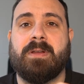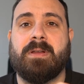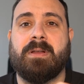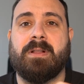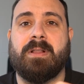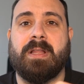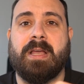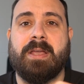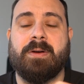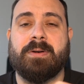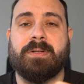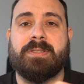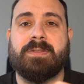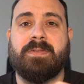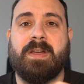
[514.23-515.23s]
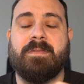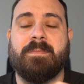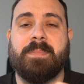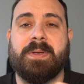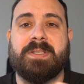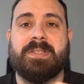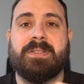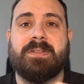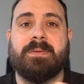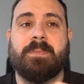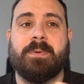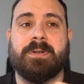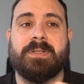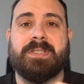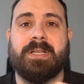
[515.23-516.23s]
layers, 5 bits
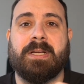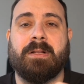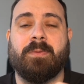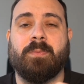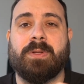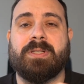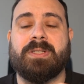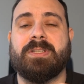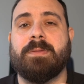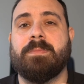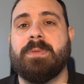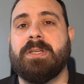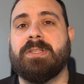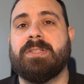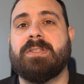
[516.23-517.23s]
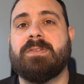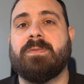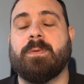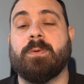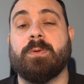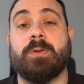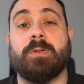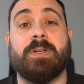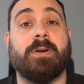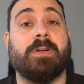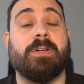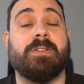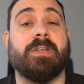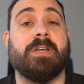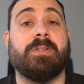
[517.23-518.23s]
per cell, what does it mean for those
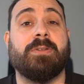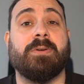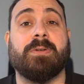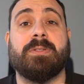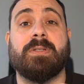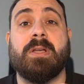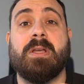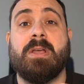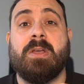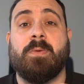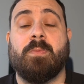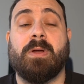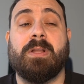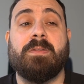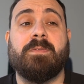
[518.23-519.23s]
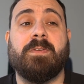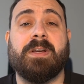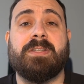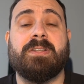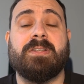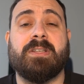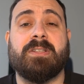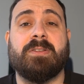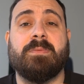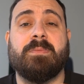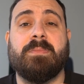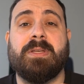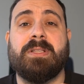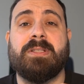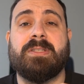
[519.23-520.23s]
architectures? Well, in fact, it doesn't
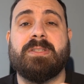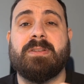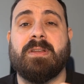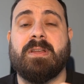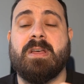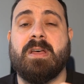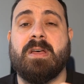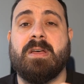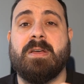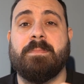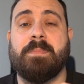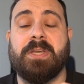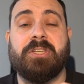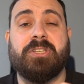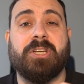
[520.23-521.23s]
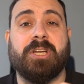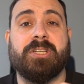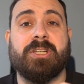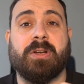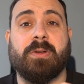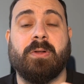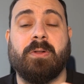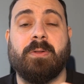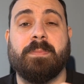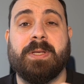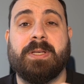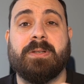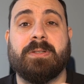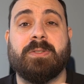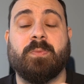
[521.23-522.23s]
mean a big change at all,
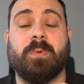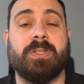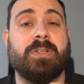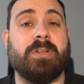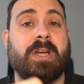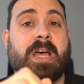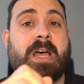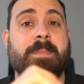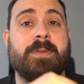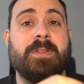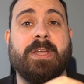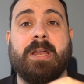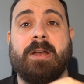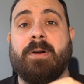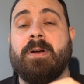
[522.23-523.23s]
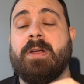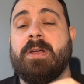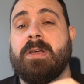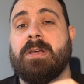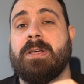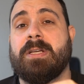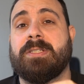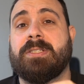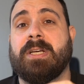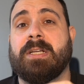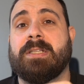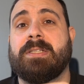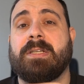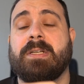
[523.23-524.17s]
because what's going to happen there is that